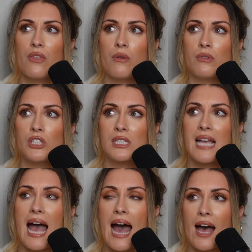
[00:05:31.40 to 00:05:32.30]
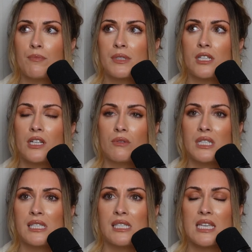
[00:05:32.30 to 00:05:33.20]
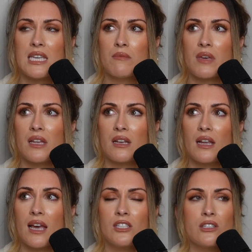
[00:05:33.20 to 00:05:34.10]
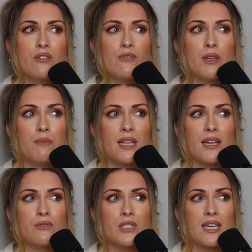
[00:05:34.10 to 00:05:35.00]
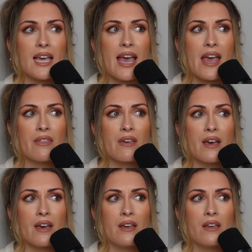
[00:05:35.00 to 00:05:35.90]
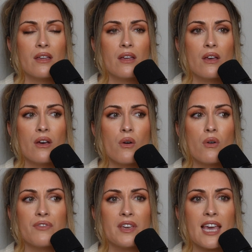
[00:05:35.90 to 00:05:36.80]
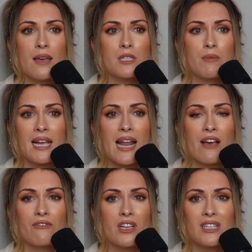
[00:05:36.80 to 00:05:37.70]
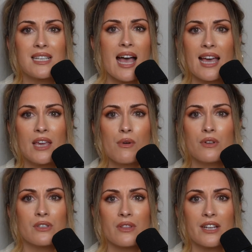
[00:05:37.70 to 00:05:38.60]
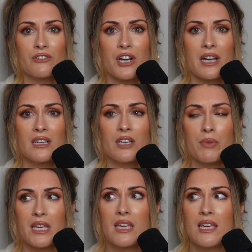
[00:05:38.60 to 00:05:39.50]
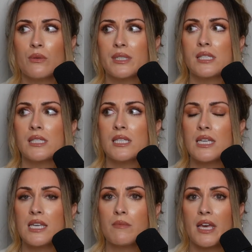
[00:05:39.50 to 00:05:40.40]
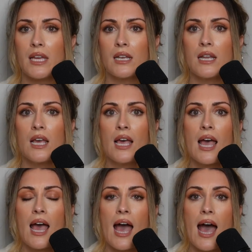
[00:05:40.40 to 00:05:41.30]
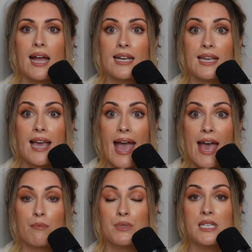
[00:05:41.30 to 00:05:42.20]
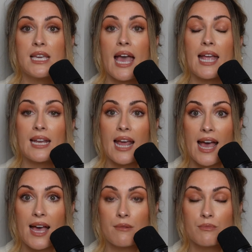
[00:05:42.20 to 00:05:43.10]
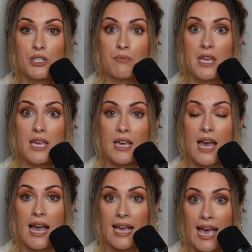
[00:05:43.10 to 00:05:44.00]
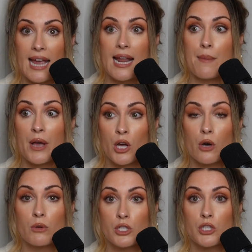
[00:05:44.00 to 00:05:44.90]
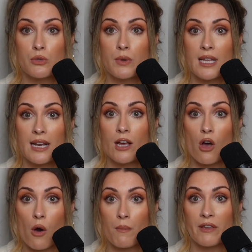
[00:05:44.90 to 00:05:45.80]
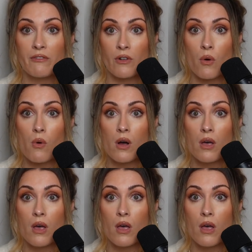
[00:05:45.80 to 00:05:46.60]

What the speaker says: that was just absolutely steaming. I don't know if we'd been out together or if he came to mine after, because I wasn't that drunk, but he was steaming and he kept getting up to pee and getting up and going to do it like on my floor.